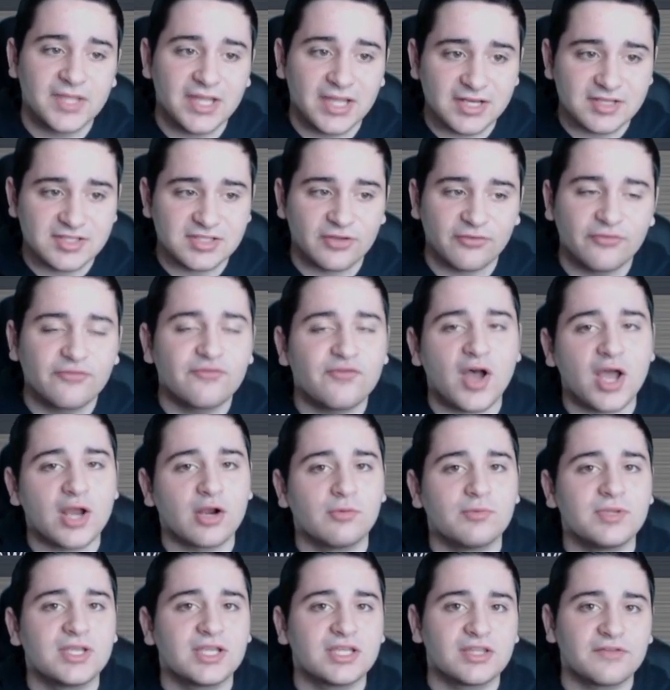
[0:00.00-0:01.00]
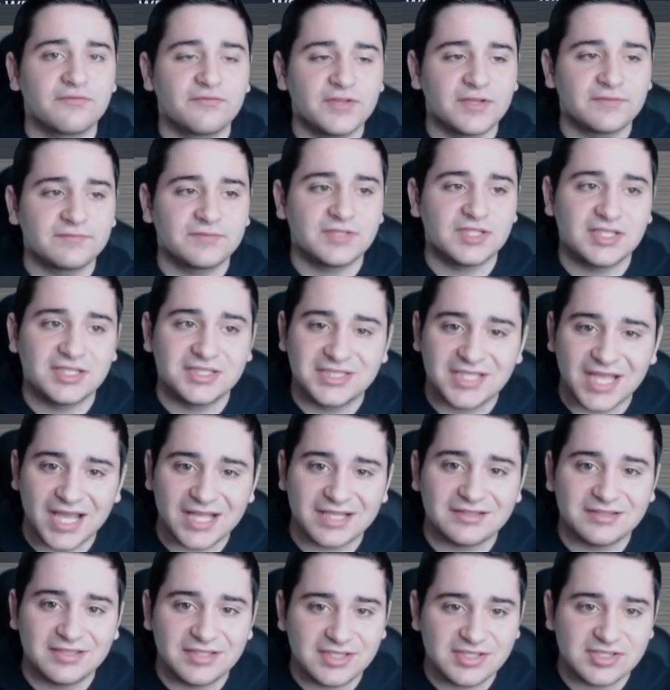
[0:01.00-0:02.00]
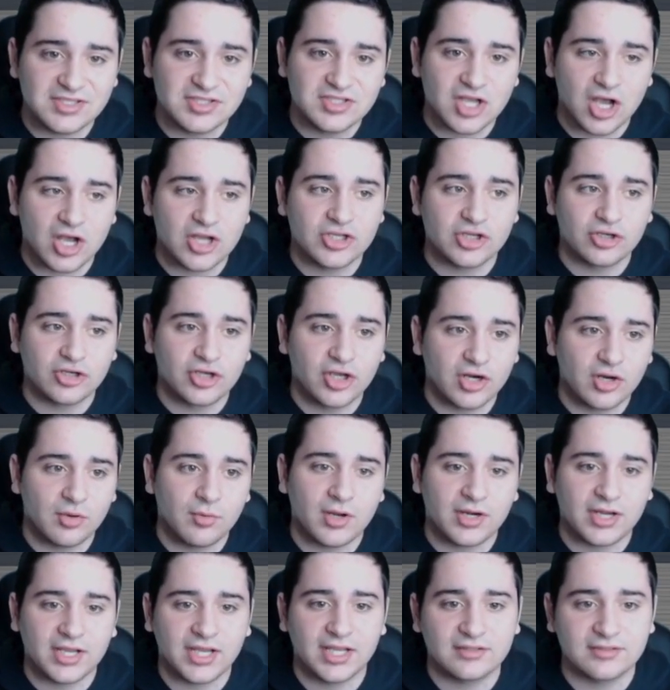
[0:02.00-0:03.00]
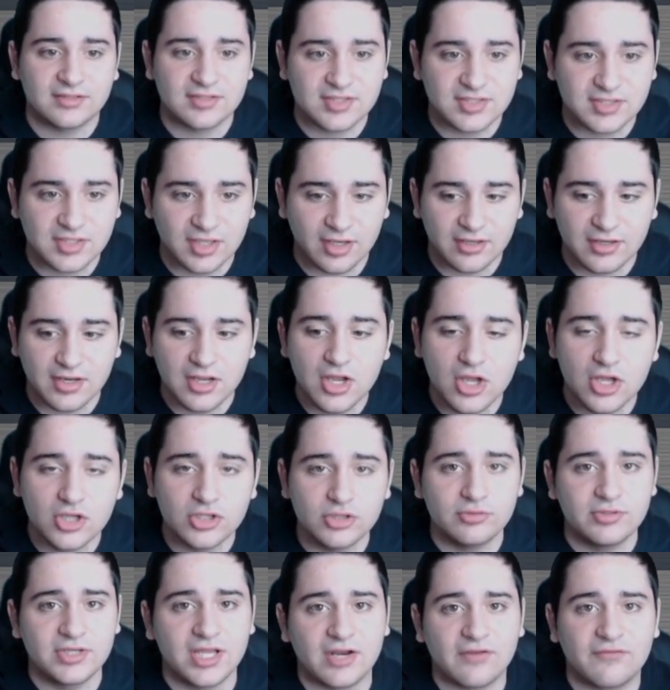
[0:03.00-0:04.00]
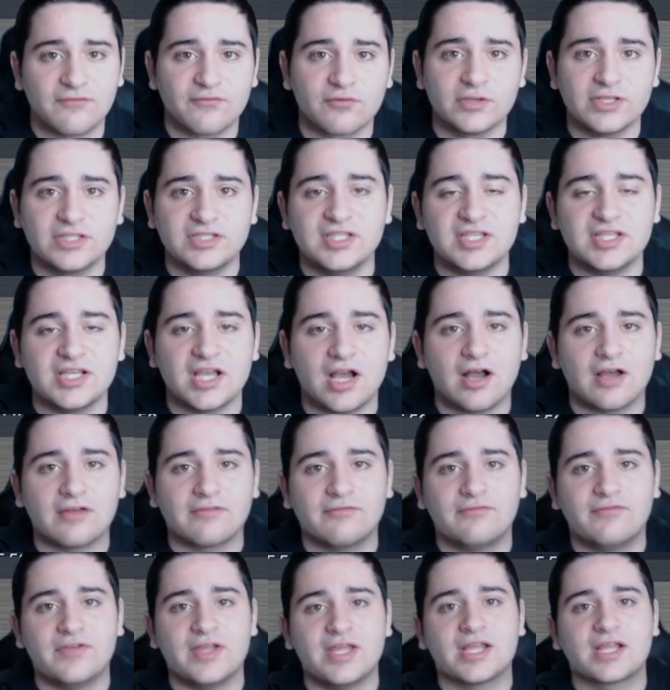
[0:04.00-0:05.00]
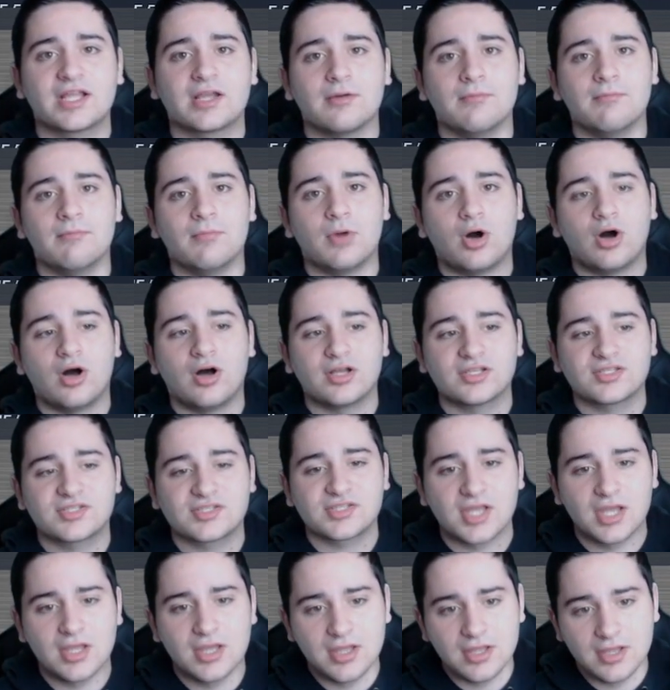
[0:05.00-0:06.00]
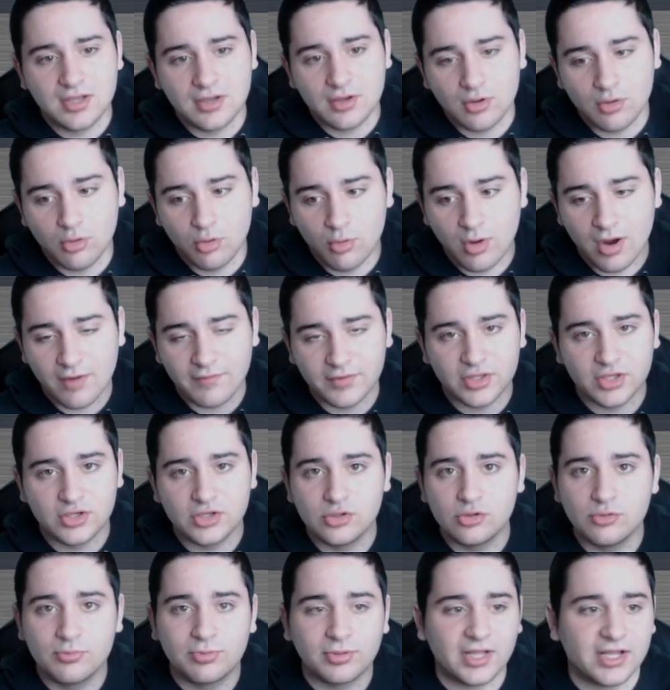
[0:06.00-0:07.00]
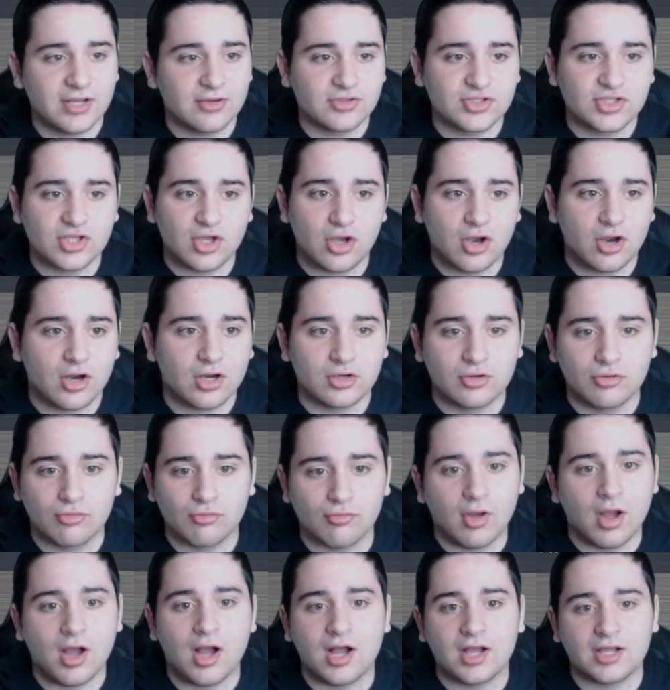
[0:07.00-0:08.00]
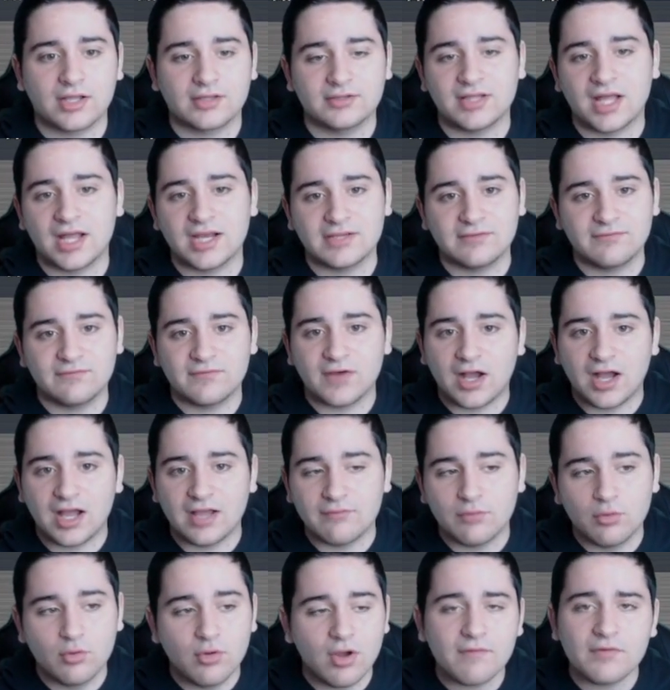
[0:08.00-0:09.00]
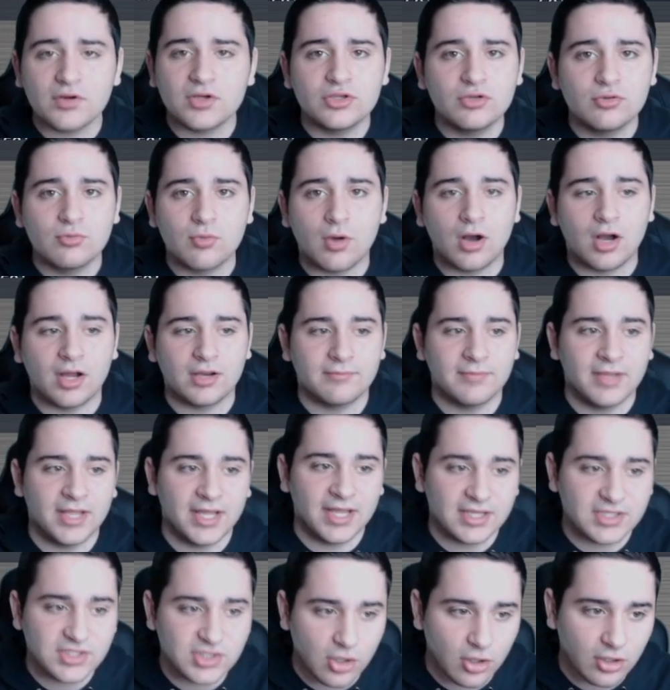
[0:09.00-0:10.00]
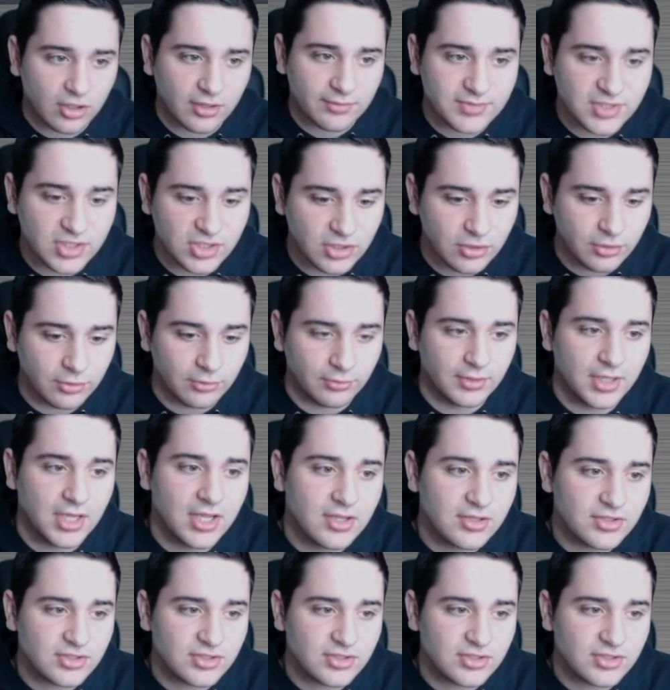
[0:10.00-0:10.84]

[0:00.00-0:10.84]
It is the final week of the 50. Get these done. You're going to want to get this done. You can get a free Dion, Vic, Moss, whoever the new players are, Gronk95, whoever you want, man. It's all up to you.